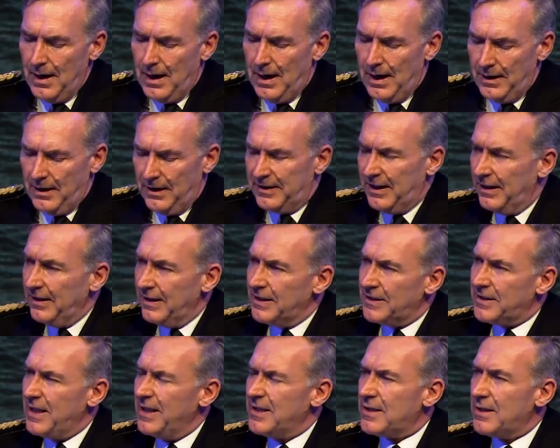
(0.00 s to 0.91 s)
And I think
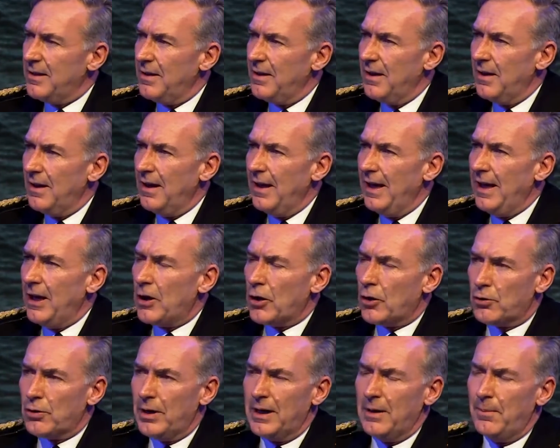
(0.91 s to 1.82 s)
this is
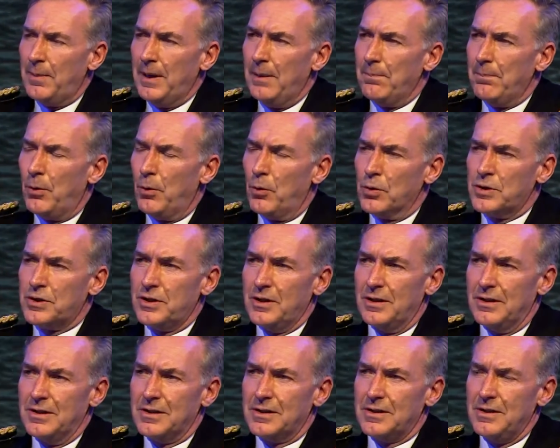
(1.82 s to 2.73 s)
incredibly
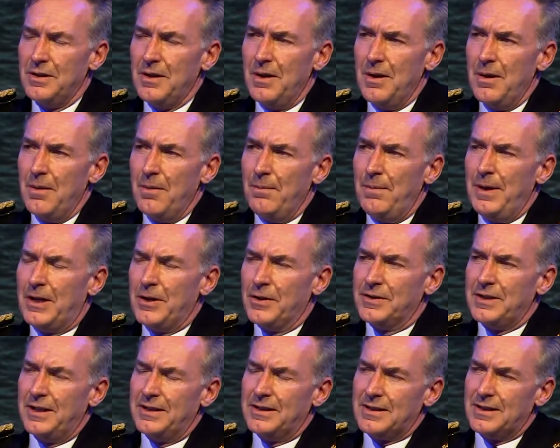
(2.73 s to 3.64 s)
important
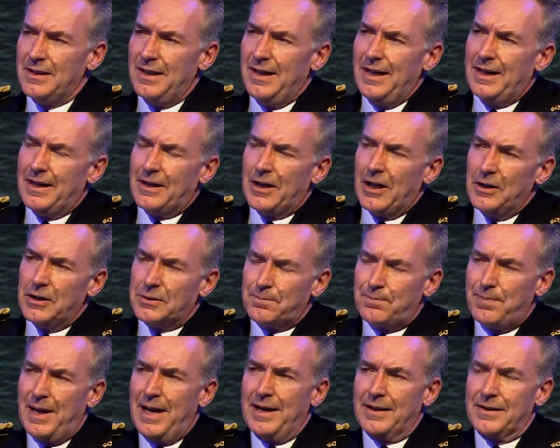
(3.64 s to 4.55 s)
because it goes
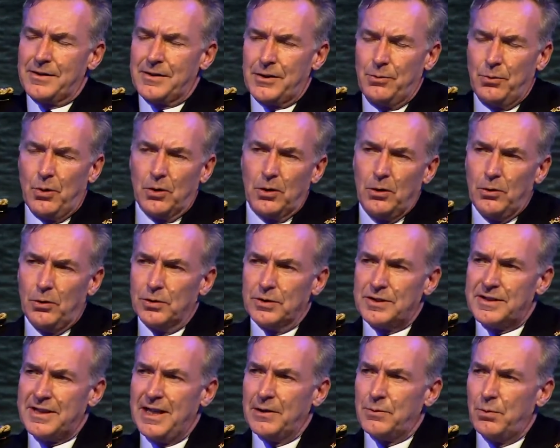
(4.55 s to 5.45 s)
back to what Lord
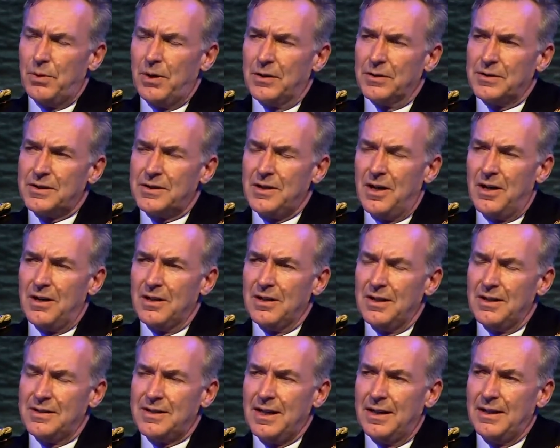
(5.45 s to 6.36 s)
Sedwell
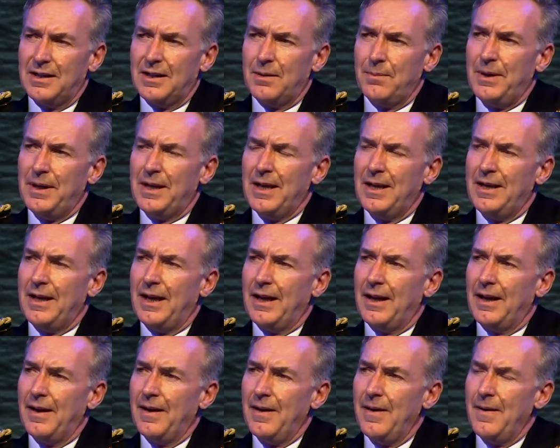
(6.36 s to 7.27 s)
said at the
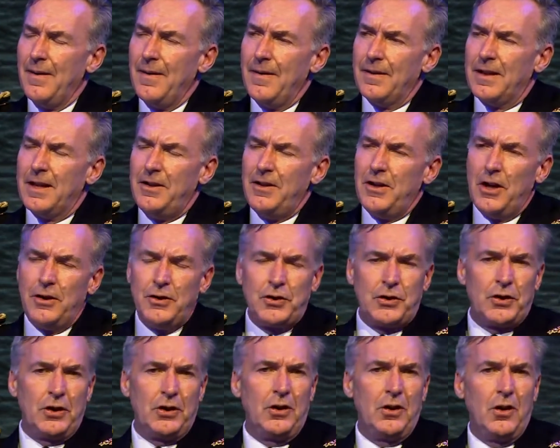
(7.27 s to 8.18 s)
beginning. The
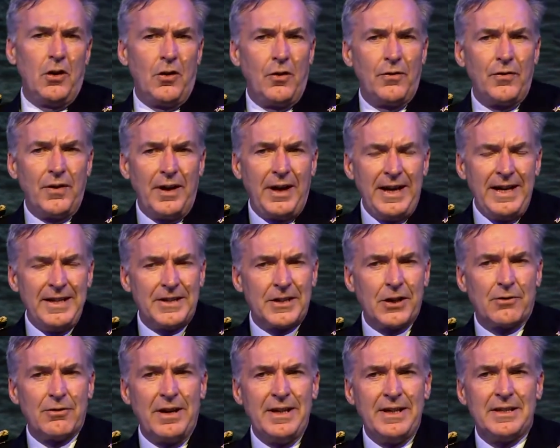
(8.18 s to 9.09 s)
notion of
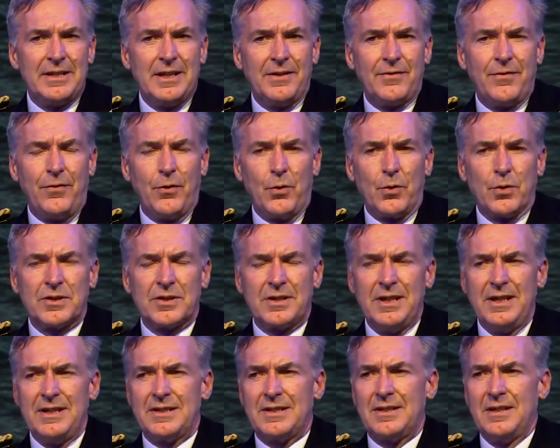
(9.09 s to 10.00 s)
integrated
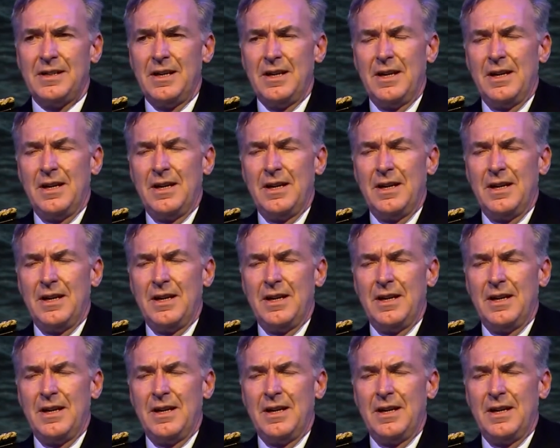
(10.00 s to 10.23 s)
forces,